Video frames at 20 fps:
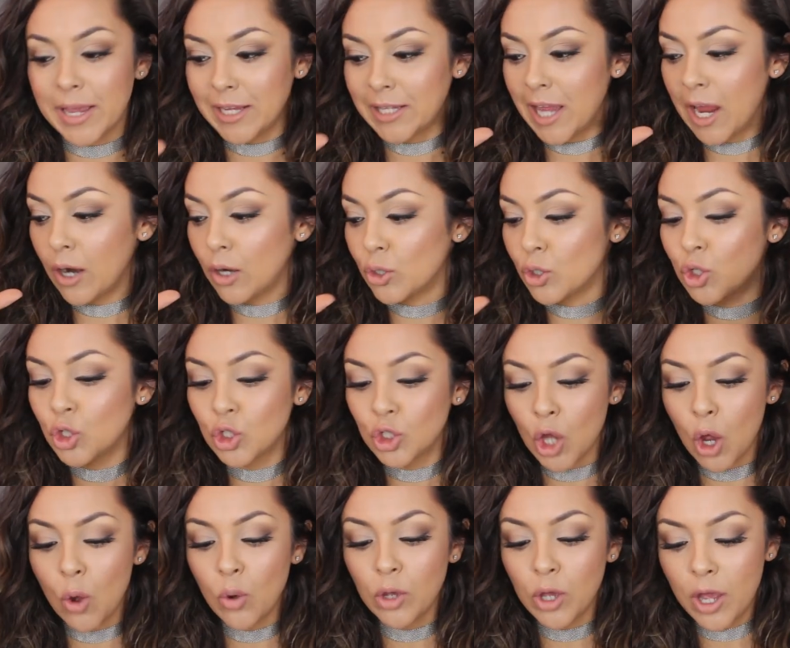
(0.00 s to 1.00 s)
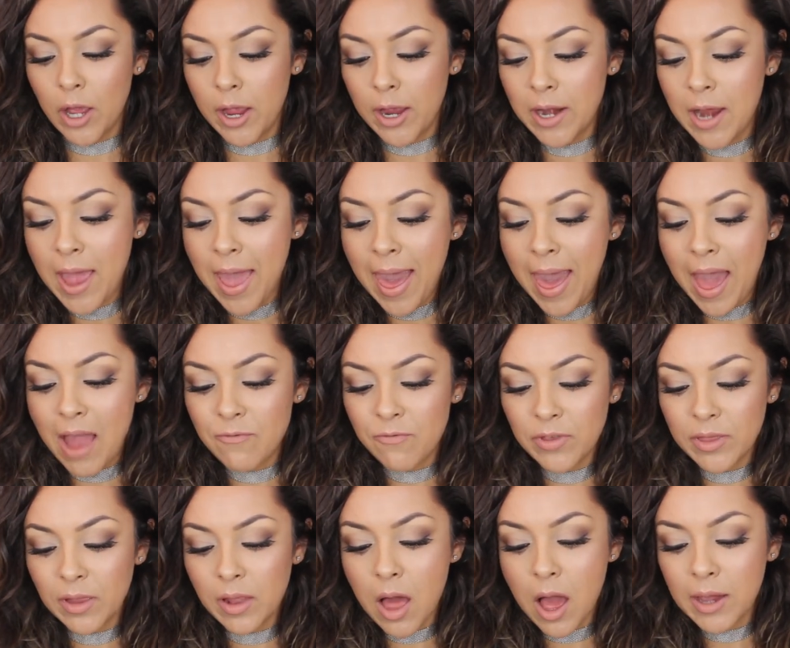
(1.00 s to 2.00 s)
Like, they are so good, and
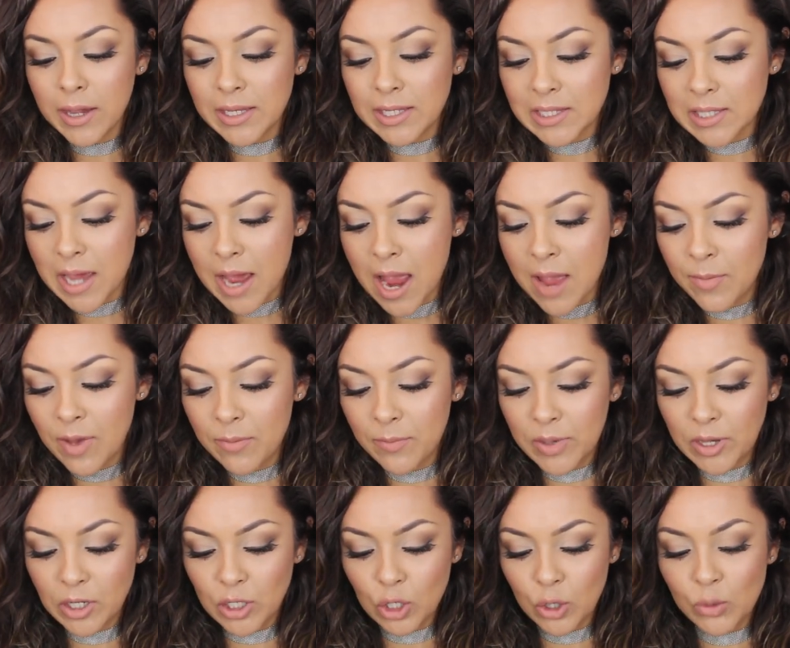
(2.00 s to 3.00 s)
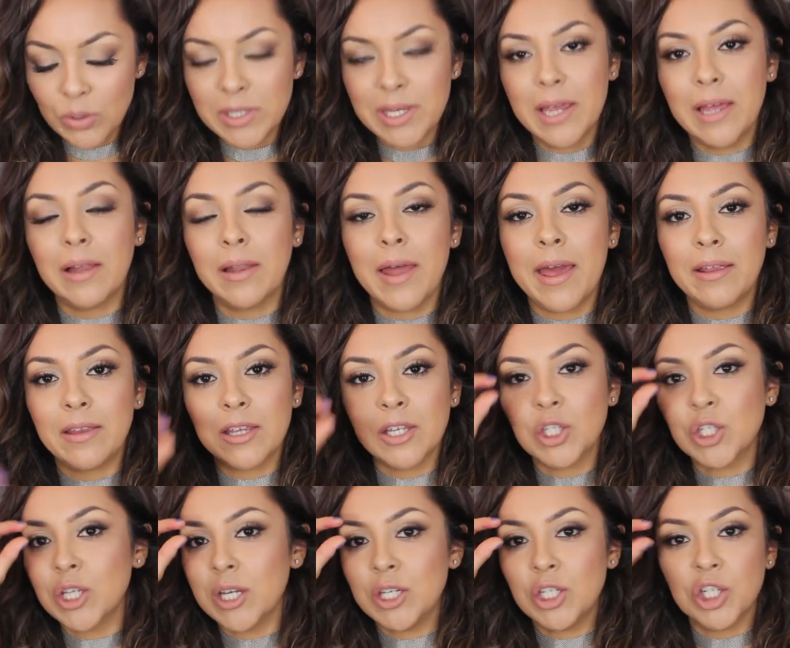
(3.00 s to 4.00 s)
for the longest time I've been using like
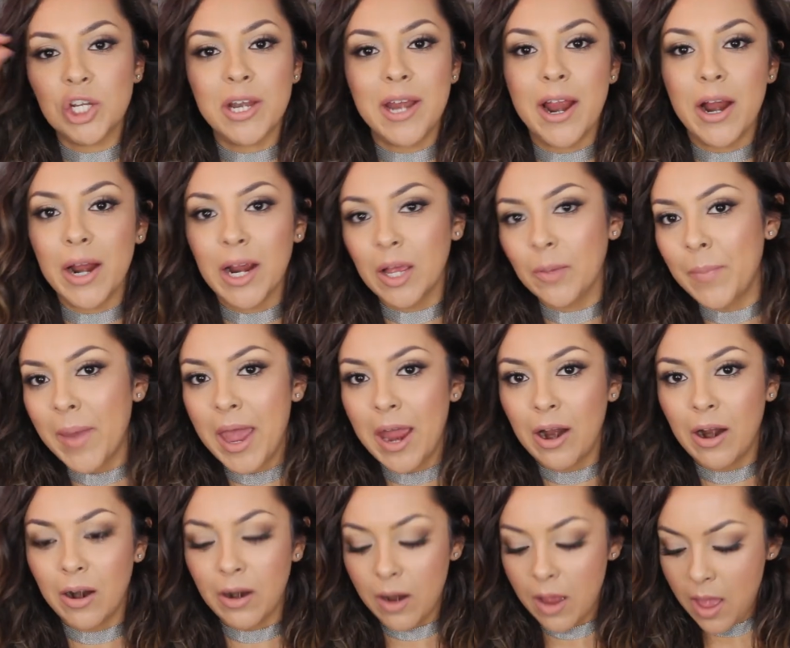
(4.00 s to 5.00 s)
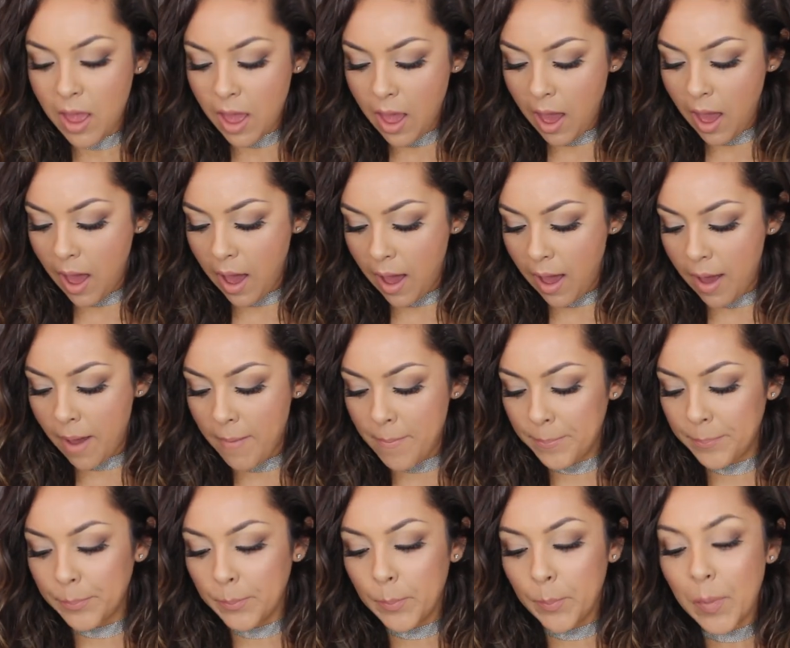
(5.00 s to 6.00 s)
this generic pair,
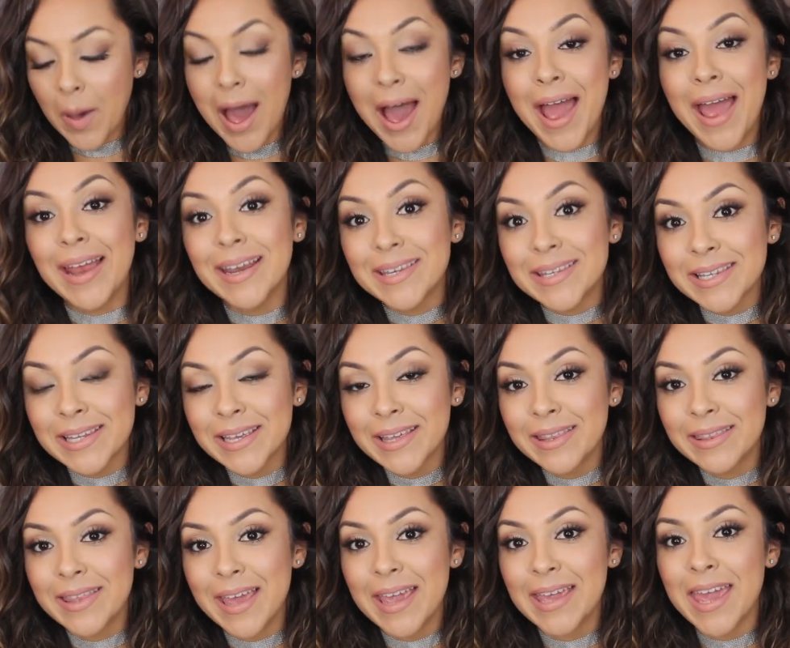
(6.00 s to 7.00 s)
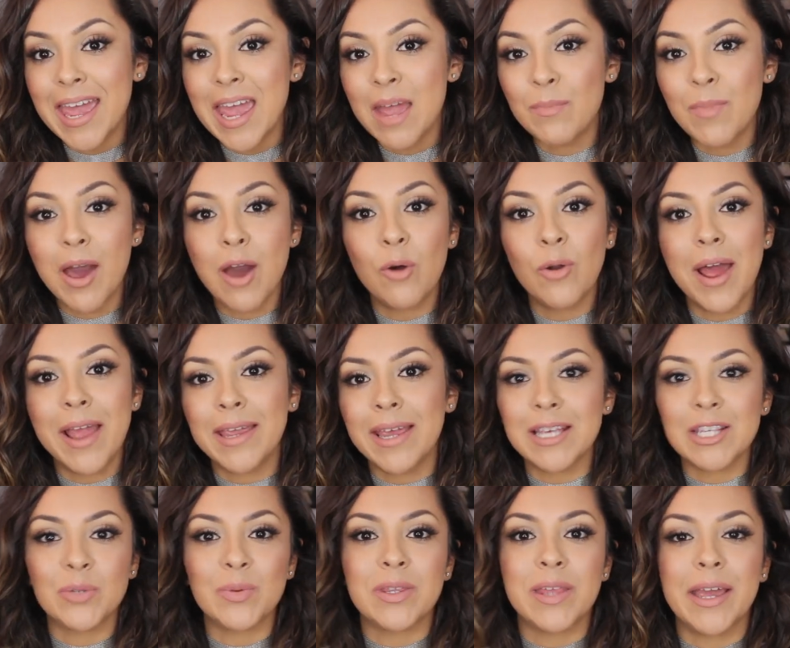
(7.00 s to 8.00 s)
but they came out, I
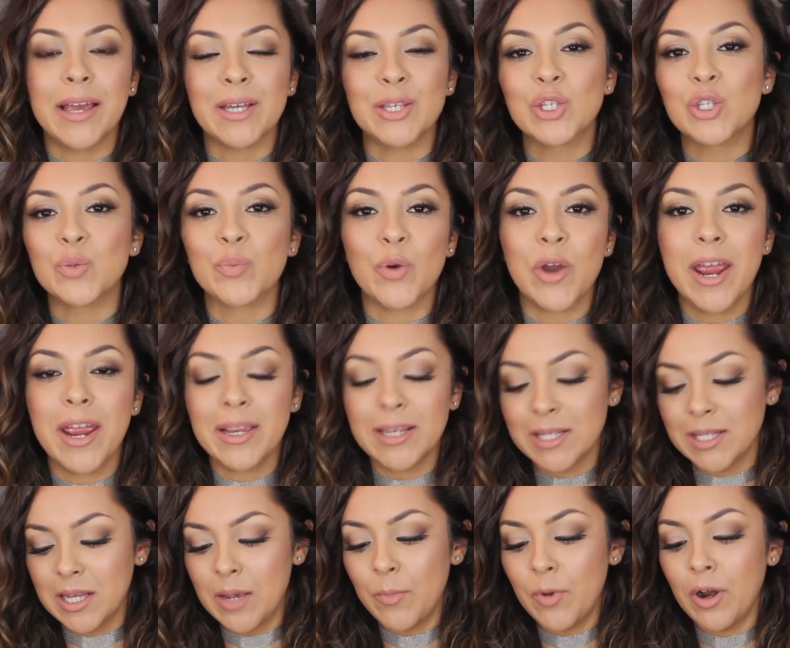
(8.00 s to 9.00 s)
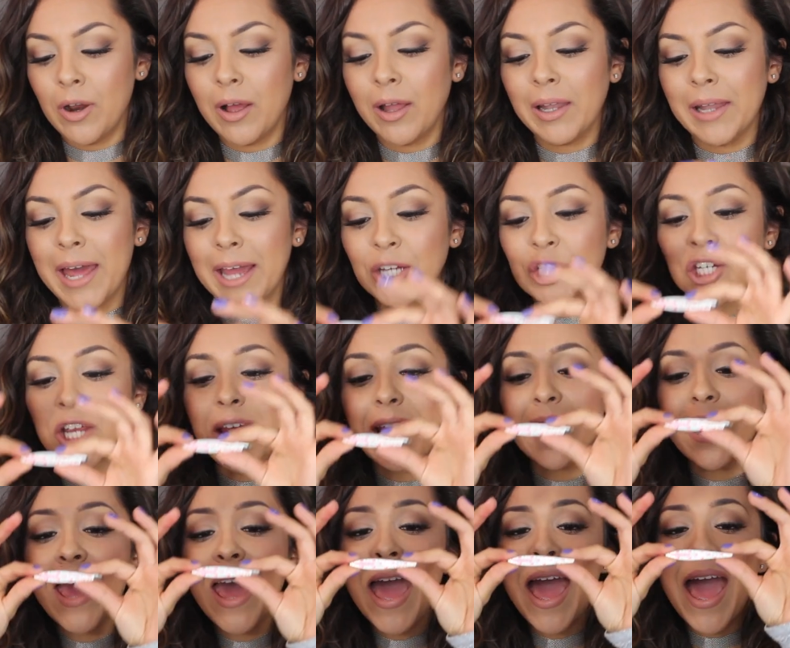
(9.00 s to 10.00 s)
guess, with like a spring summer collection,
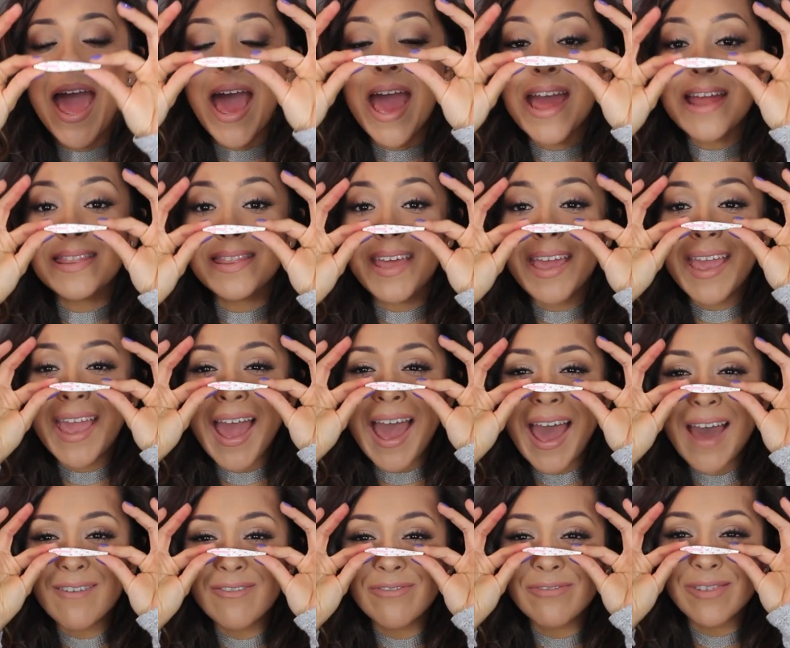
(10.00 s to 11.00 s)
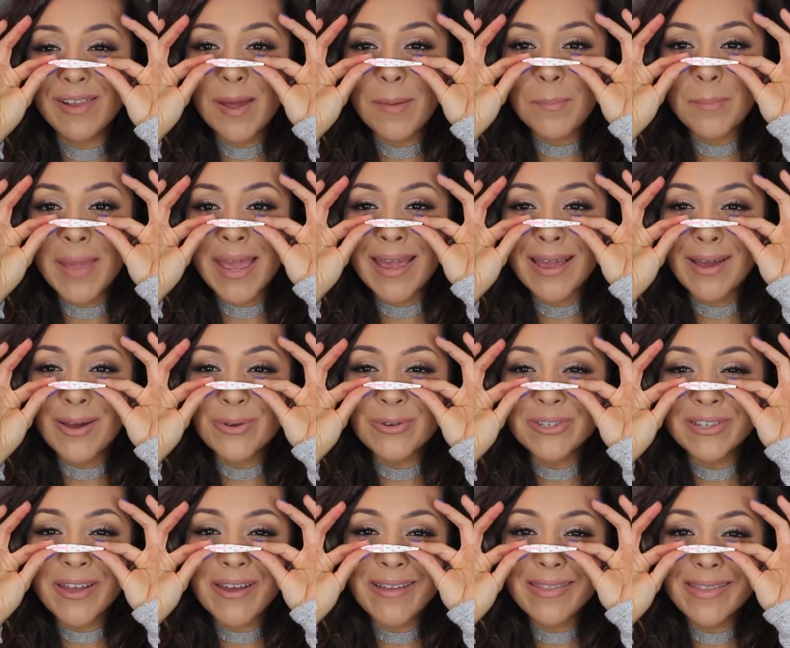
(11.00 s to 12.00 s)
and they have
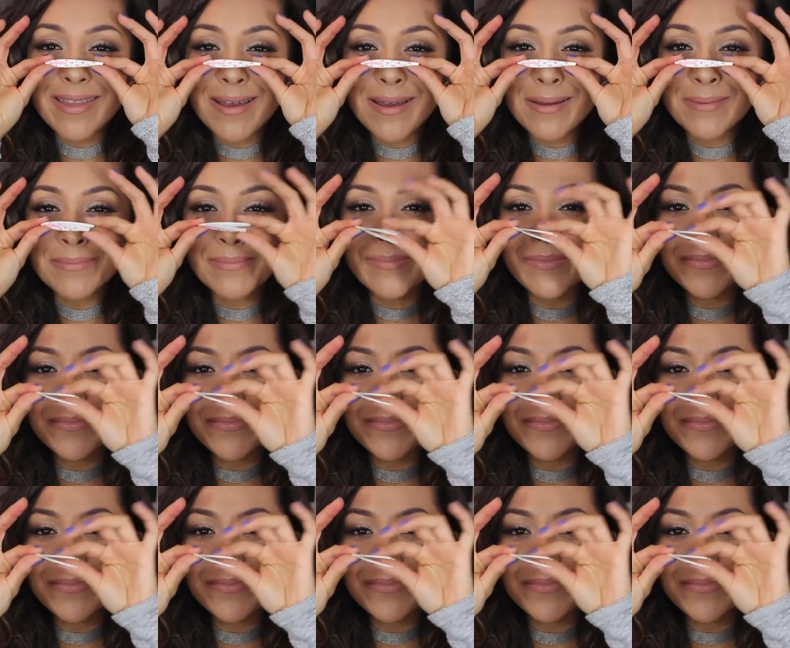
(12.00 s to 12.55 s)
flamingos on them.